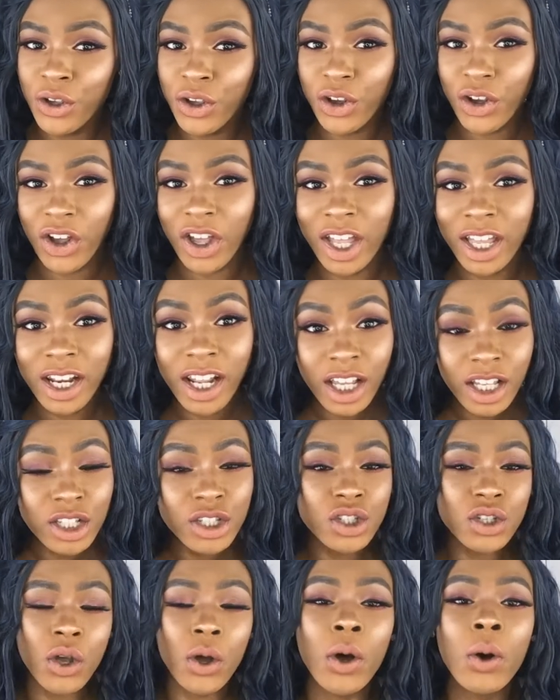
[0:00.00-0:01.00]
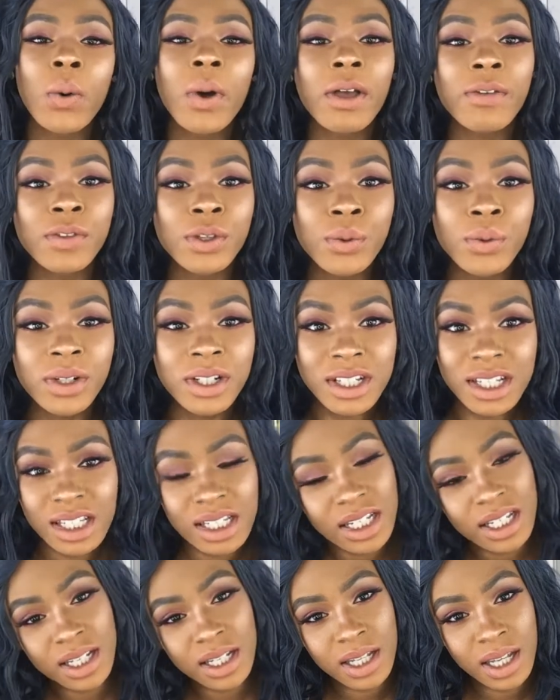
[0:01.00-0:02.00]
good. So if you want to
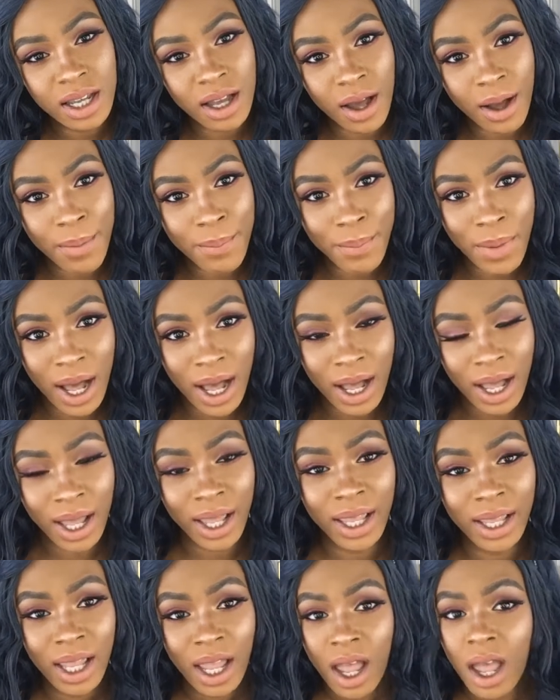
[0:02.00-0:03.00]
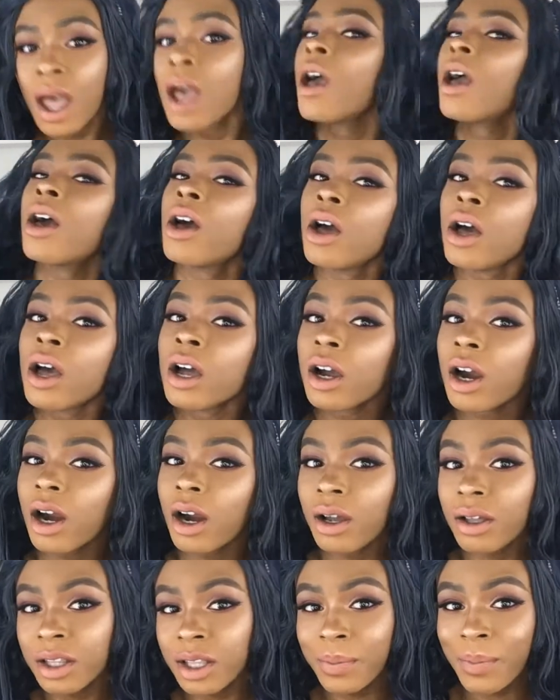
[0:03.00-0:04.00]
see my
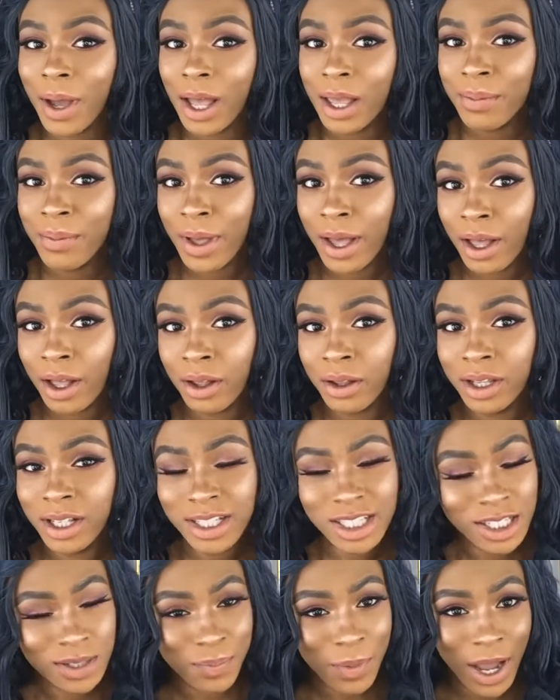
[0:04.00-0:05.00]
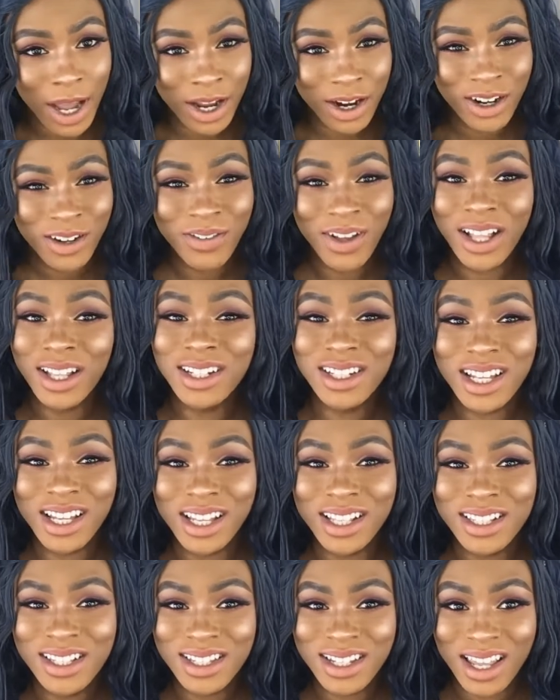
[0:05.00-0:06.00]
Carli Bybel inspired
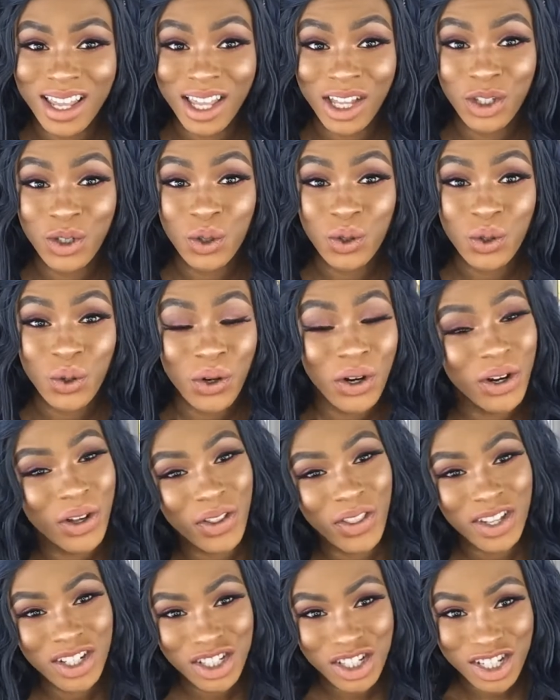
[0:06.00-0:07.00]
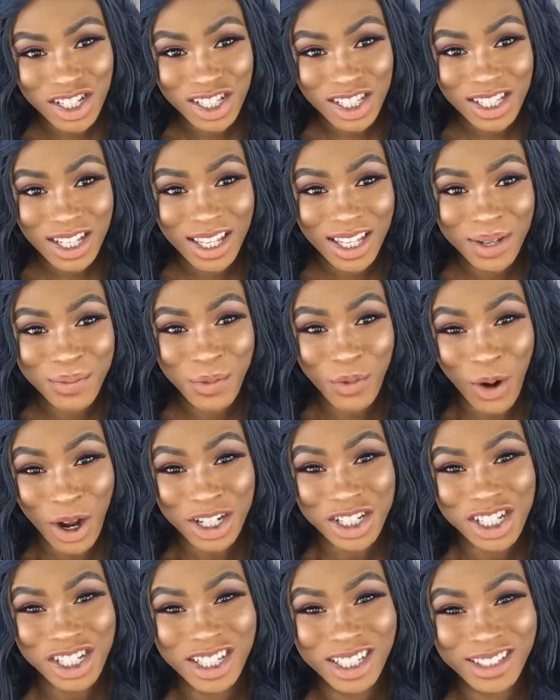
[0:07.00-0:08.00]
Valentine's Day tutorial, then just keep
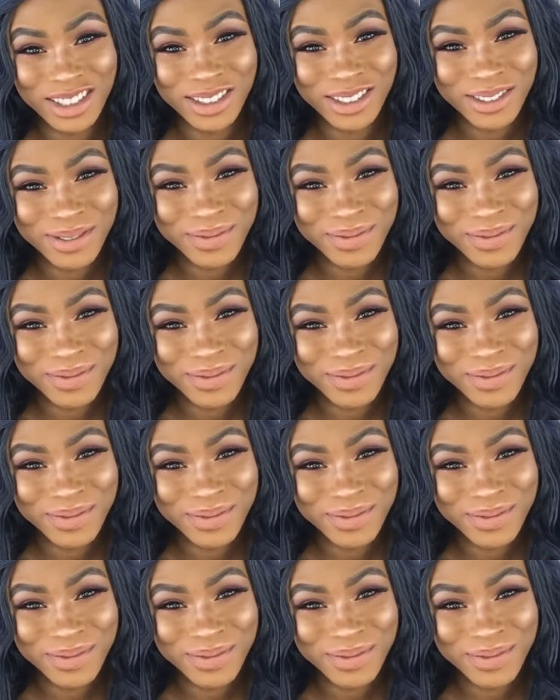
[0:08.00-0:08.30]
watching.